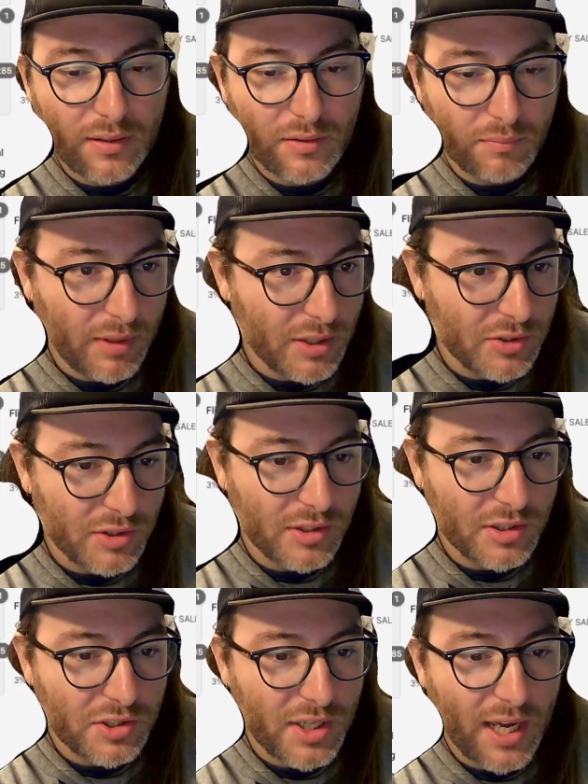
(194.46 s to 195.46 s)
make sure to
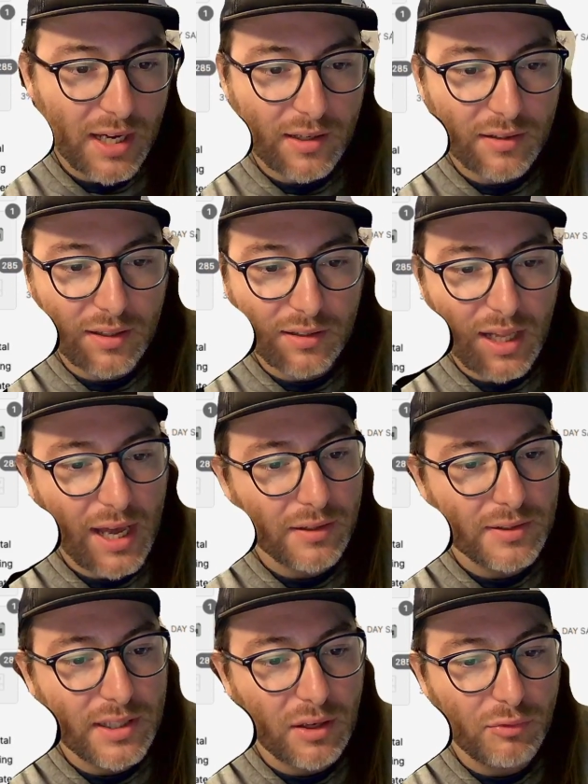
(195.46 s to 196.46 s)
check
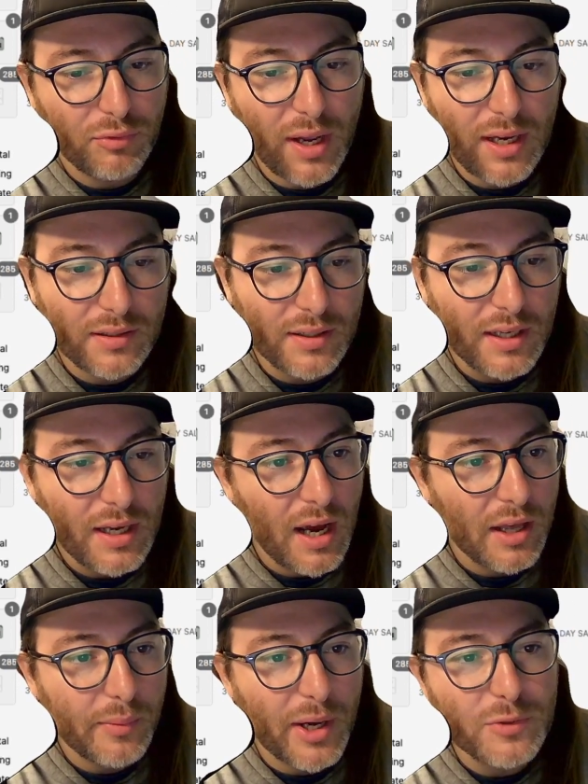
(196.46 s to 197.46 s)
LTL Freight.
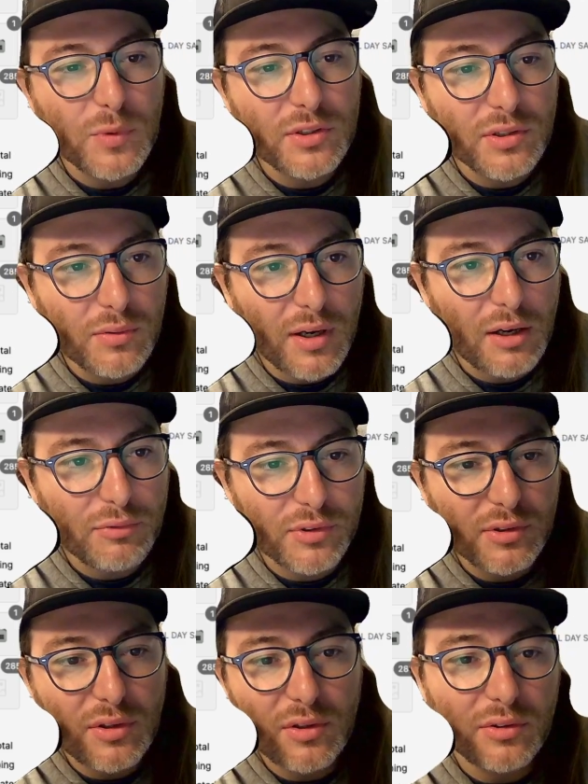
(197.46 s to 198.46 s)
Otherwise, we do offer
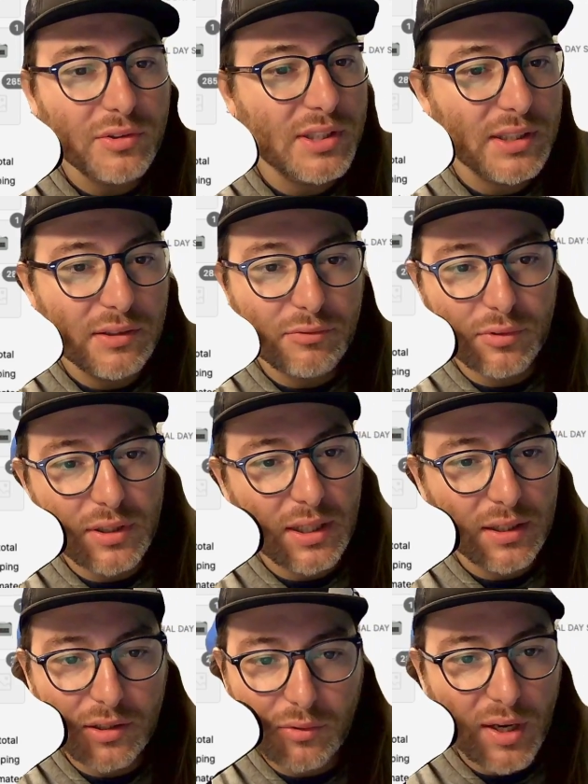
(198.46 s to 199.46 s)
local delivery
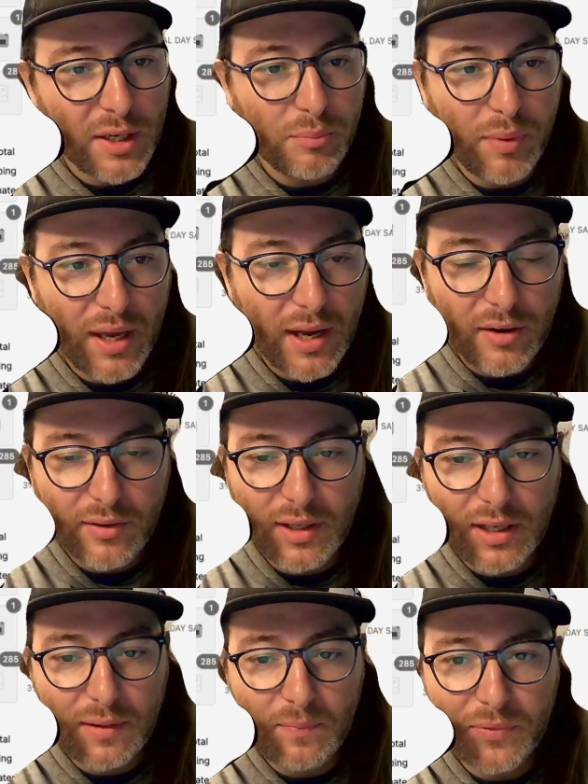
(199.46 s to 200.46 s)
in the greater Bay
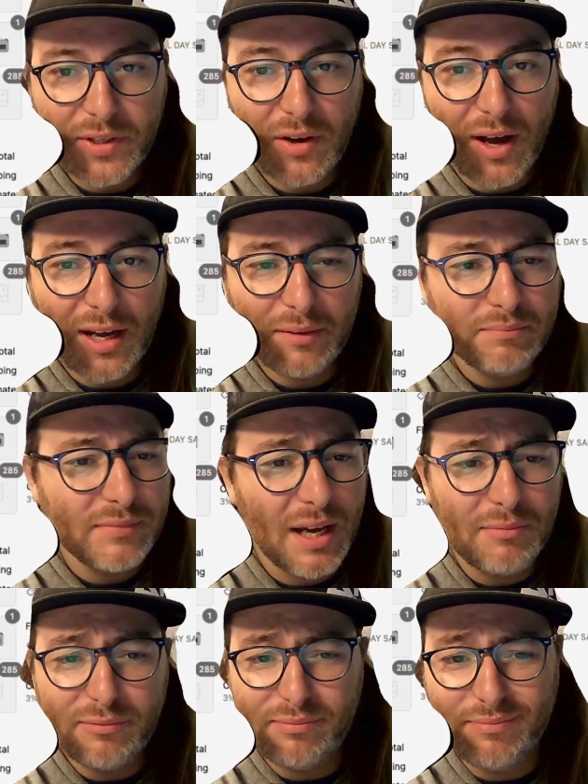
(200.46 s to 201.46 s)
Area.
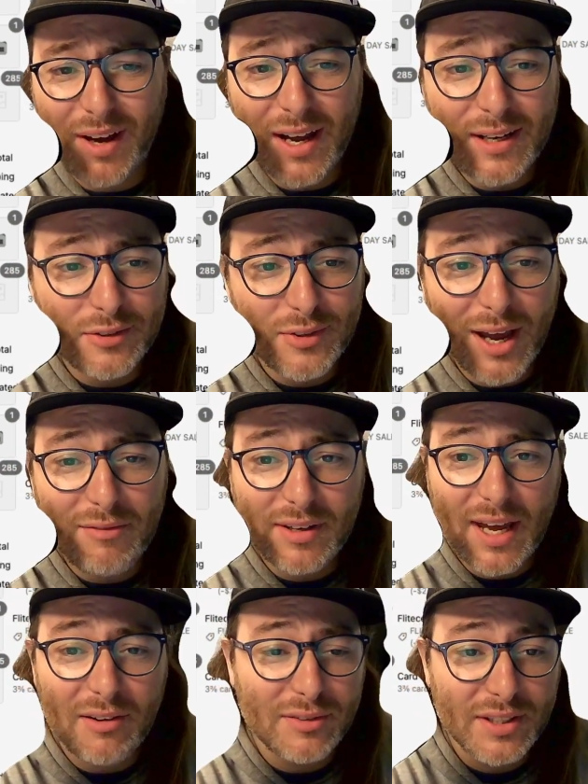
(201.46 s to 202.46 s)
I'm fine driving
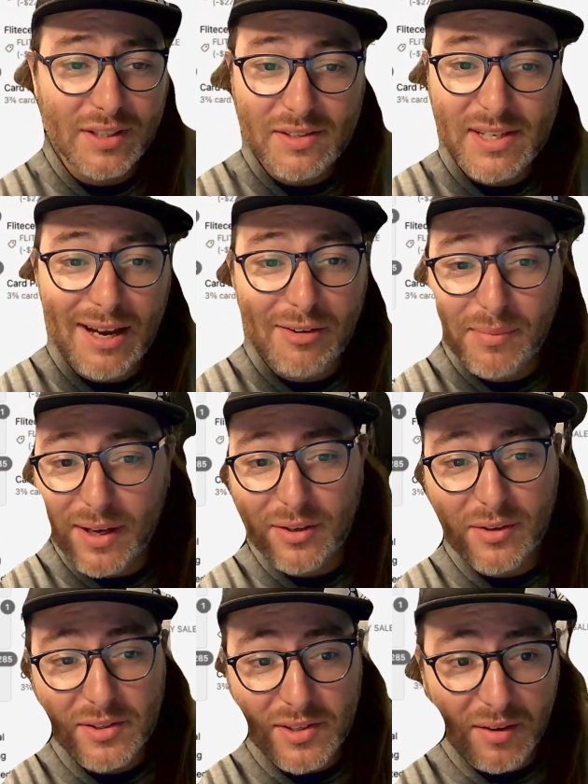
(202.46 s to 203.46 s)
out to Sacramento
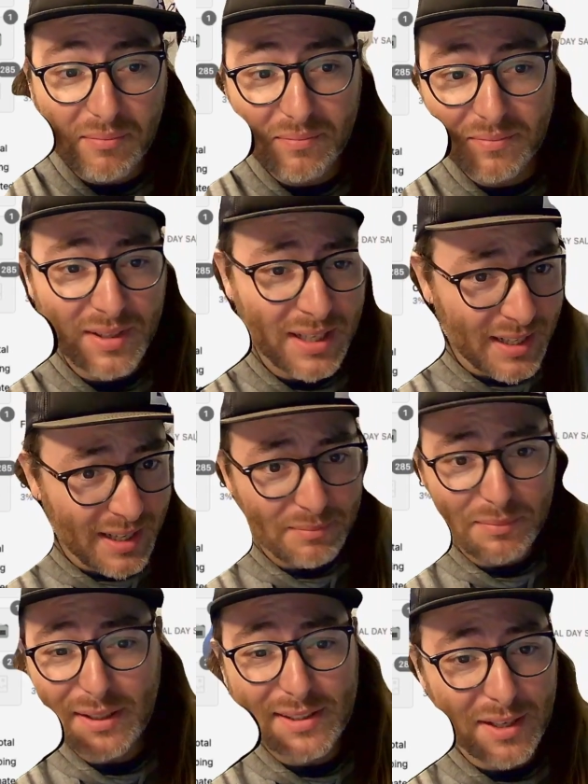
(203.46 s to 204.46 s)
or something,
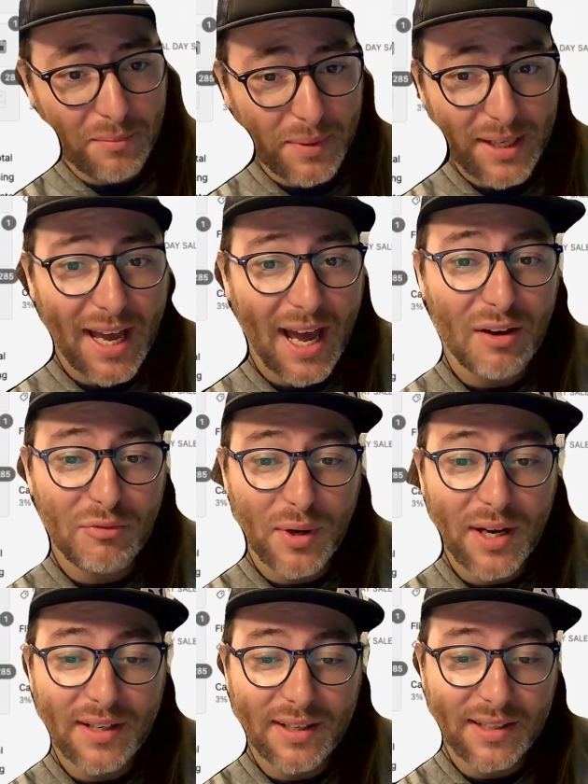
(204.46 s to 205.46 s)
meet somebody halfway
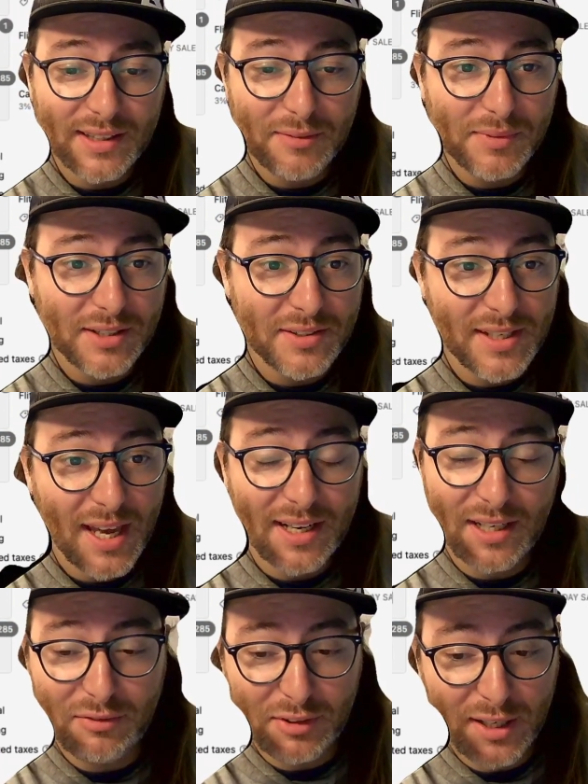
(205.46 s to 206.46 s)
to get them their set
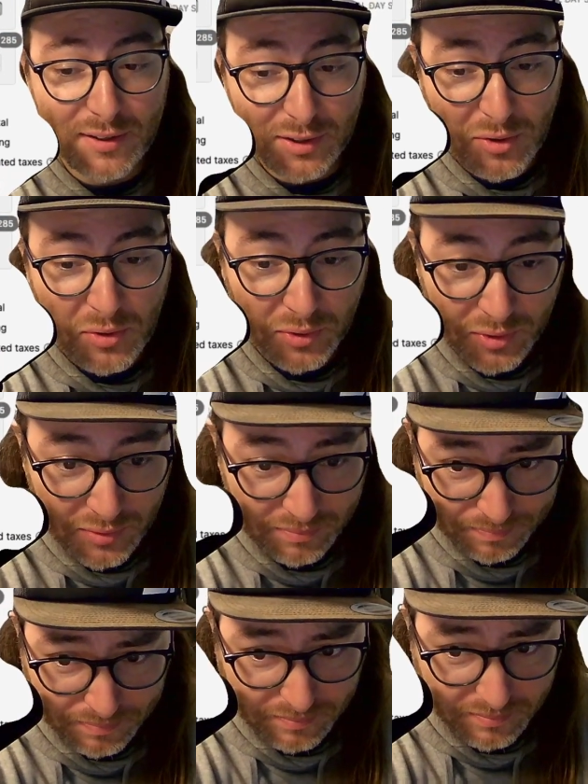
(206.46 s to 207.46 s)
if they're local,
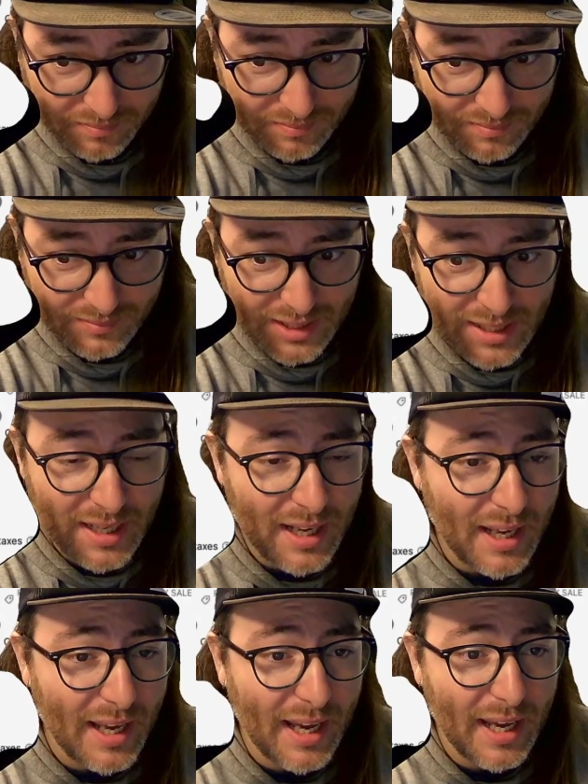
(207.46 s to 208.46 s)

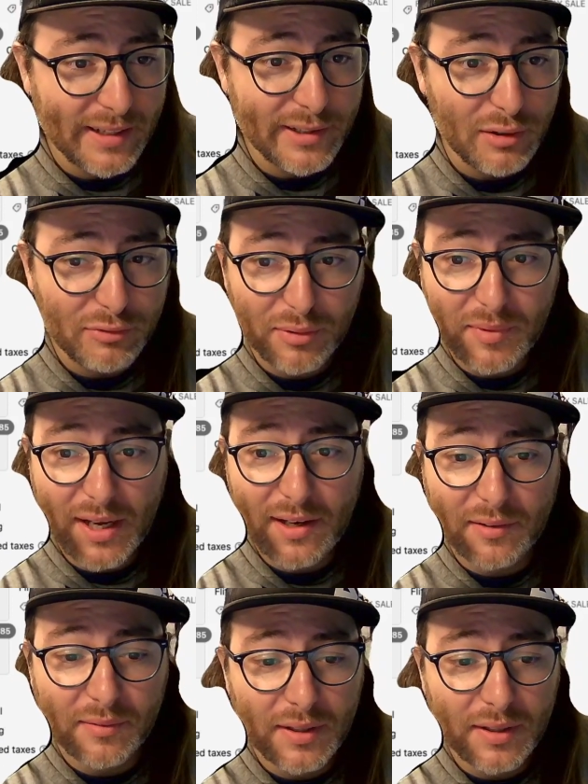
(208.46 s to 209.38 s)
and go from there.